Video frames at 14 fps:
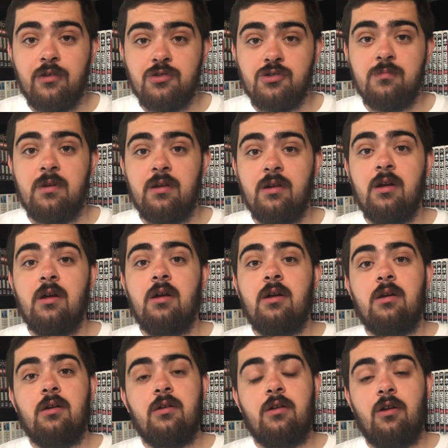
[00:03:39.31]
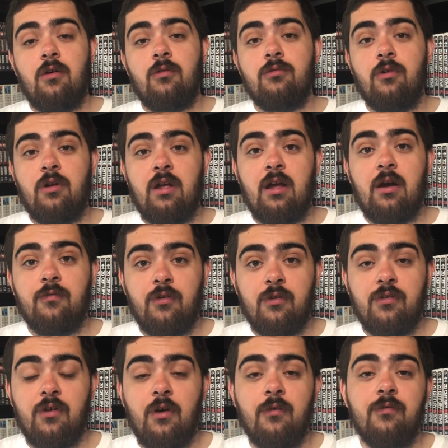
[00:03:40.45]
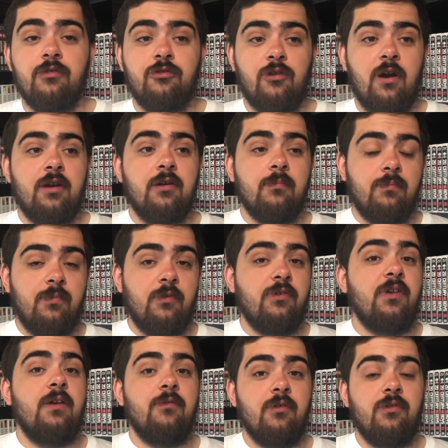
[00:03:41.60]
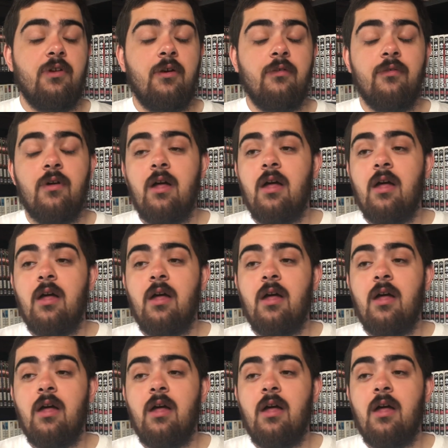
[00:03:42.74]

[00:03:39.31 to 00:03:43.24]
You should be, looking out for yourself and trying to save yourself.